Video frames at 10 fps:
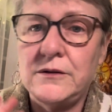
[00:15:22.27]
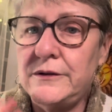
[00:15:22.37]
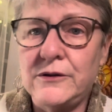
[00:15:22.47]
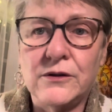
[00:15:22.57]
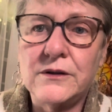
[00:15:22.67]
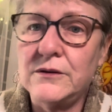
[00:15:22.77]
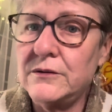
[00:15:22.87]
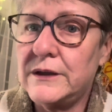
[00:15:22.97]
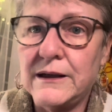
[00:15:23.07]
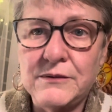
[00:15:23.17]
did all,
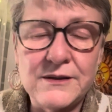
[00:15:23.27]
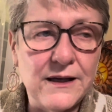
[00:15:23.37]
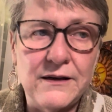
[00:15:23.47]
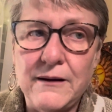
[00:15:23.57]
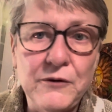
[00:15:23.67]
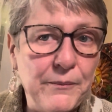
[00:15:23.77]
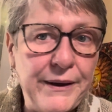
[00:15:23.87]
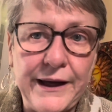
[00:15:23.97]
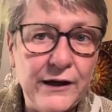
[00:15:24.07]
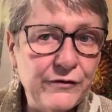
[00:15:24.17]
like ended up not
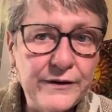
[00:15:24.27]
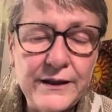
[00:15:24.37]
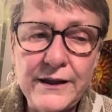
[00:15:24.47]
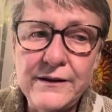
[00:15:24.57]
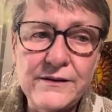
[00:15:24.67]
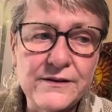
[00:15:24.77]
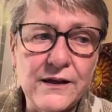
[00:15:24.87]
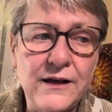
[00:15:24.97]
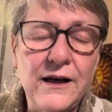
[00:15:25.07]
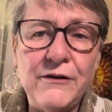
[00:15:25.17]
paying for things.
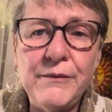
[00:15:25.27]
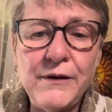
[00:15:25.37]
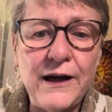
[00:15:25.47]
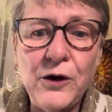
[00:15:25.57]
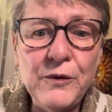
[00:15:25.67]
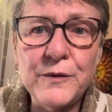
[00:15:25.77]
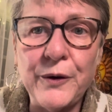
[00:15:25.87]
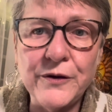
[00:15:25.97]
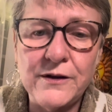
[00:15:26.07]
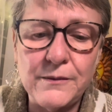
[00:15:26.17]
And I almost
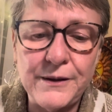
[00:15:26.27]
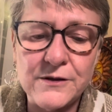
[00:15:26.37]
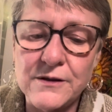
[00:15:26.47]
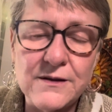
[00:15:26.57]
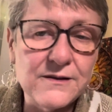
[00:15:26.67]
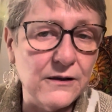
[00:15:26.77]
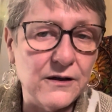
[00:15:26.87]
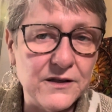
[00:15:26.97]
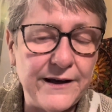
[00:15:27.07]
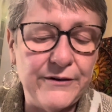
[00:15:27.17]
posted the picture, this is a
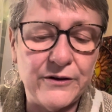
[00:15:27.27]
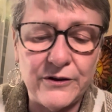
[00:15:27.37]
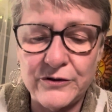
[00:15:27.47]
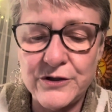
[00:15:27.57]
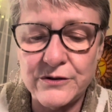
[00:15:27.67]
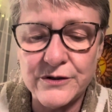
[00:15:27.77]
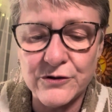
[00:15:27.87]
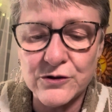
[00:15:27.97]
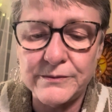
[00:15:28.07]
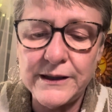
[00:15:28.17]
long time ago, to
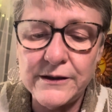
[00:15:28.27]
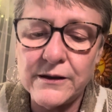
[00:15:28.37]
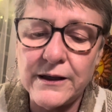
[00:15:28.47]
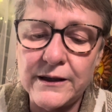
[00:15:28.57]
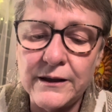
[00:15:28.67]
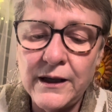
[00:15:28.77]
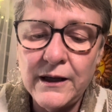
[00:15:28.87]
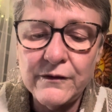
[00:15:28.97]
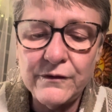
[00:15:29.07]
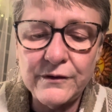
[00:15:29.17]
social media. And
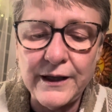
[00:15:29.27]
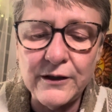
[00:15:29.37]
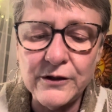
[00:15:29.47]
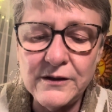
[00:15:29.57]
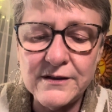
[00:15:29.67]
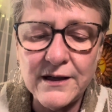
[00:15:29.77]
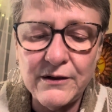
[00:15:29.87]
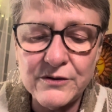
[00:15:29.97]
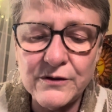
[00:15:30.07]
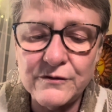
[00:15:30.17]
thank goodness I
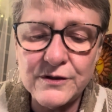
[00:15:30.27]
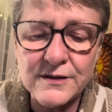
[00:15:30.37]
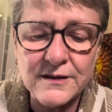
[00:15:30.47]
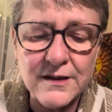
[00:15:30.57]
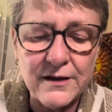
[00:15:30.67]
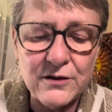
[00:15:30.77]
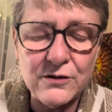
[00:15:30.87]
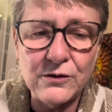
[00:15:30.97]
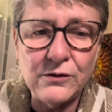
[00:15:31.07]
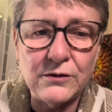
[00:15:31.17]
sort of just decided to
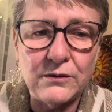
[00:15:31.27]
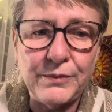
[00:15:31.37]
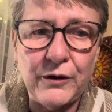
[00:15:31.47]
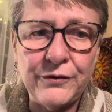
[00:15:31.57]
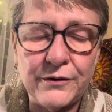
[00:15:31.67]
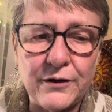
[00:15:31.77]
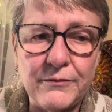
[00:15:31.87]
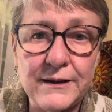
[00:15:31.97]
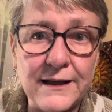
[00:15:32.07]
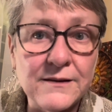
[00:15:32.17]
Google both of
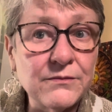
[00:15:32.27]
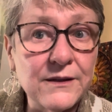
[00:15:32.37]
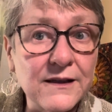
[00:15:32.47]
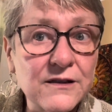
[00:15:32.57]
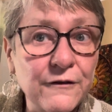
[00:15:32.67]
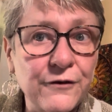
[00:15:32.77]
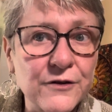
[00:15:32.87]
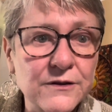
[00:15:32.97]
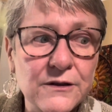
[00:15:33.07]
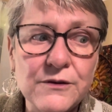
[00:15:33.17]
them. And that's the
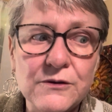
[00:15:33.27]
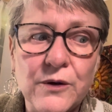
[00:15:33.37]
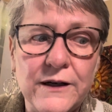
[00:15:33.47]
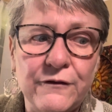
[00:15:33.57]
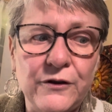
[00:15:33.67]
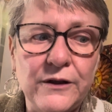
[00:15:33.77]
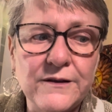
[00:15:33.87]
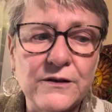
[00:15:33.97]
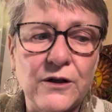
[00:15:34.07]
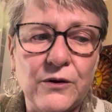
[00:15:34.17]
first, this was quite a few
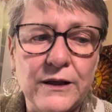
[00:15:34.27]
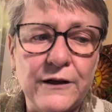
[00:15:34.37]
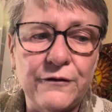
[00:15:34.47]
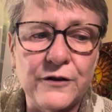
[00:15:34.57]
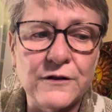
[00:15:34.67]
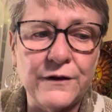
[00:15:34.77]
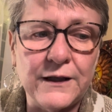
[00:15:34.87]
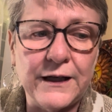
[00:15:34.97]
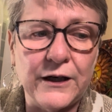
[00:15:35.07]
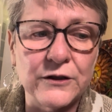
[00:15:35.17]
years ago when I first
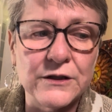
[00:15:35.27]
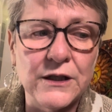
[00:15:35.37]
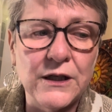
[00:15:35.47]
found out